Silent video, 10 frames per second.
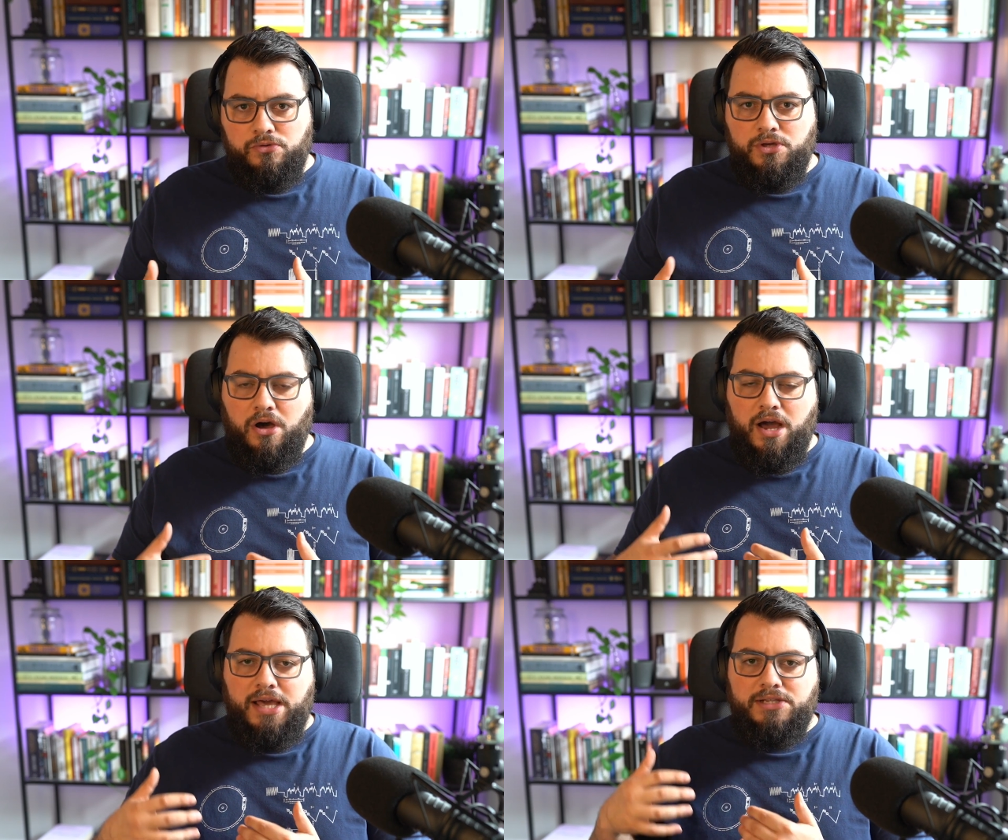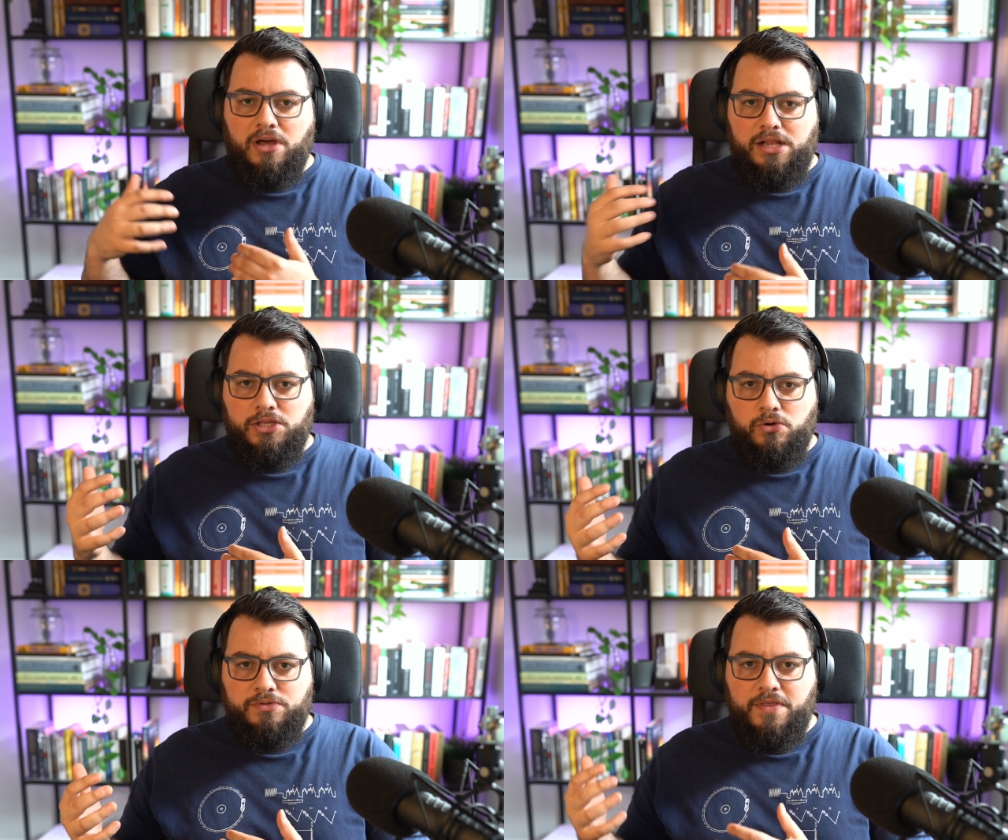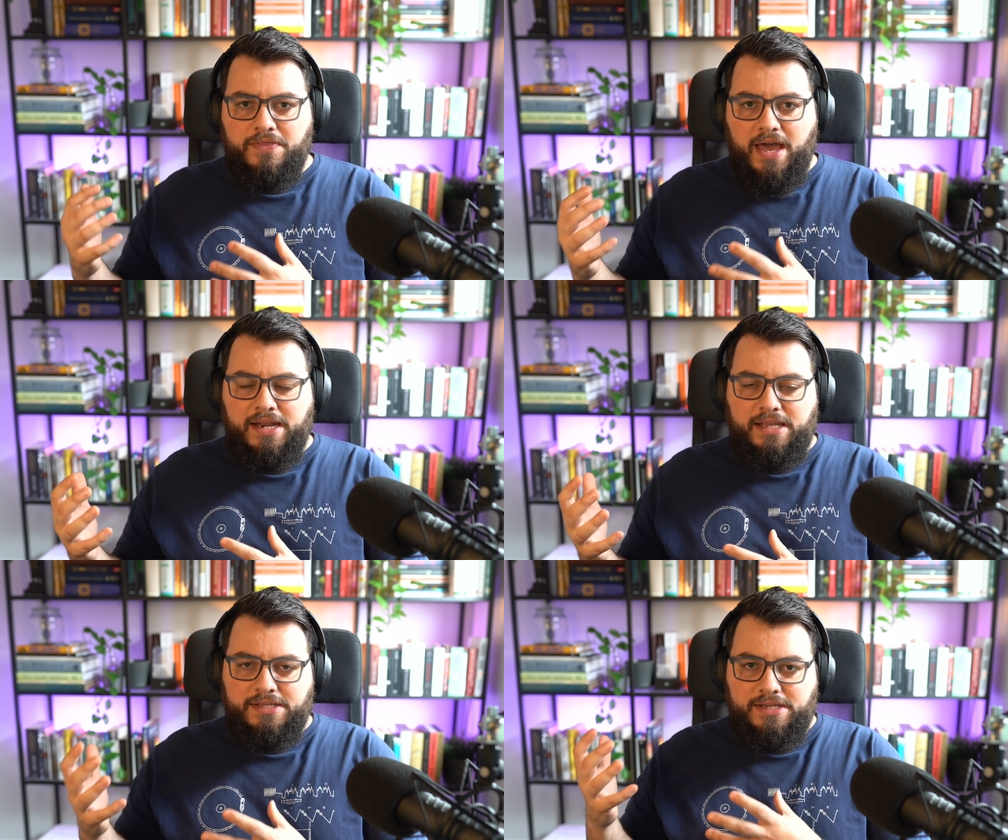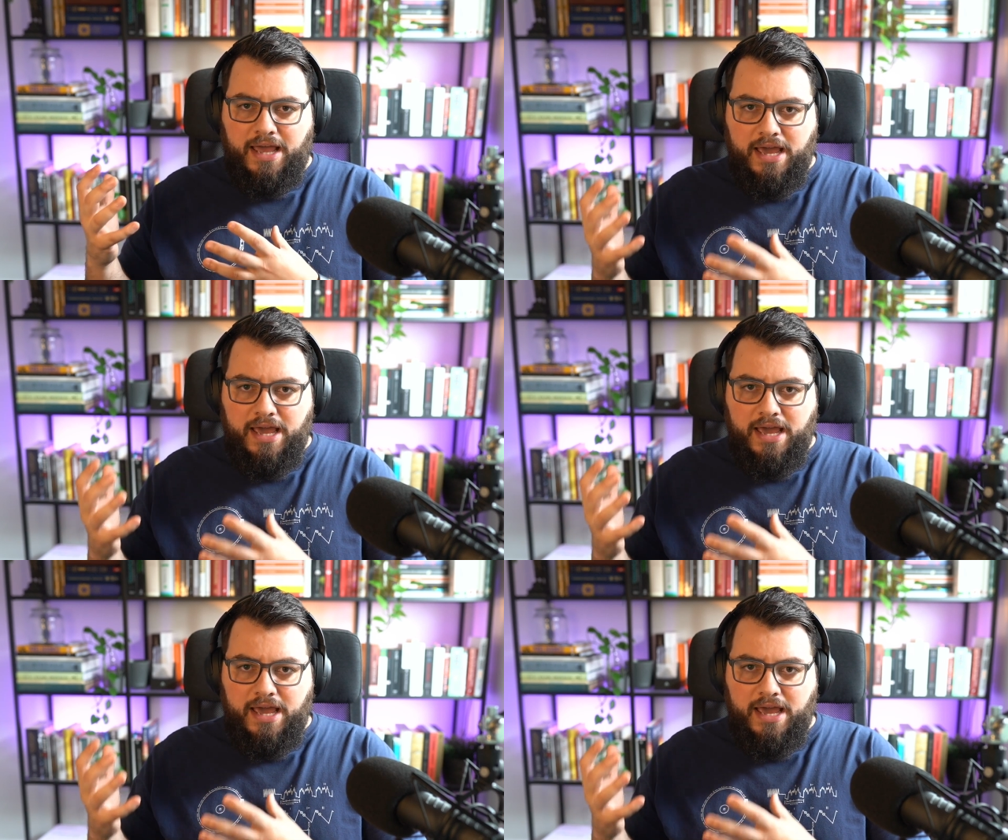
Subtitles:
the higher likelihood that that is an